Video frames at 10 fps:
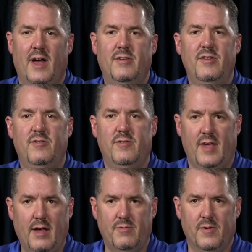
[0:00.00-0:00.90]
I teach
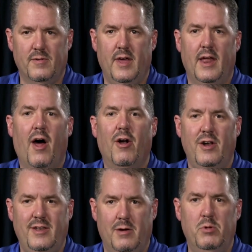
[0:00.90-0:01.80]
saxophone at
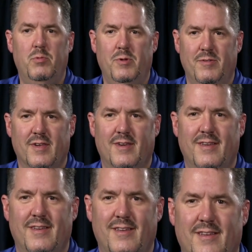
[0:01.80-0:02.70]
REW Music.
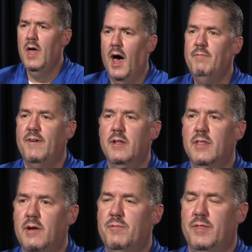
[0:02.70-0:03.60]
I fell in
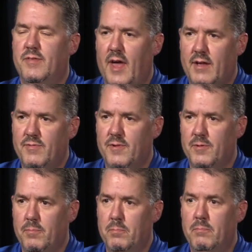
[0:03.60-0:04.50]
love with the
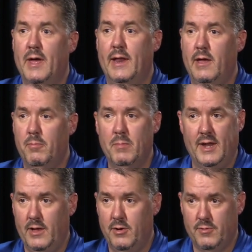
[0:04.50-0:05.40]
saxophone
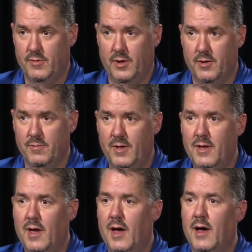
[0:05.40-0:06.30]
many years ago.
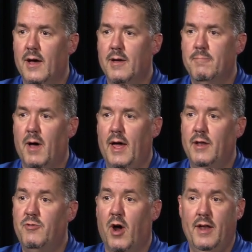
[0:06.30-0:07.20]
I had
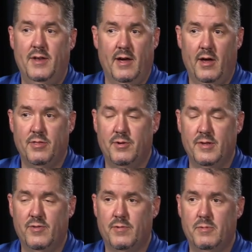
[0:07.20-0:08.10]
tried other
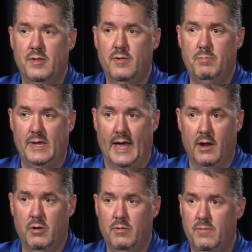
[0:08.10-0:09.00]
instruments,
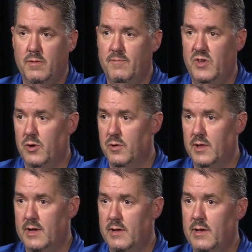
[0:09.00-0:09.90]
piano,
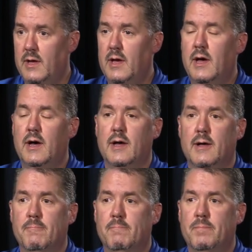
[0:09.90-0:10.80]
viola,
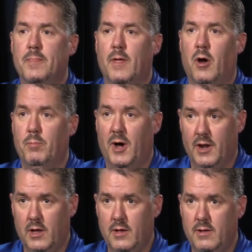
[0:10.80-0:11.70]

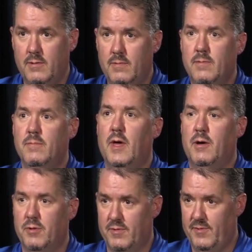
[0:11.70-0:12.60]
harmonica. That
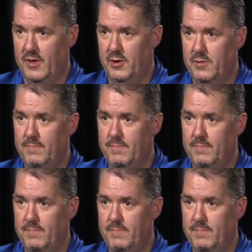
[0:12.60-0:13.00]
was a failure.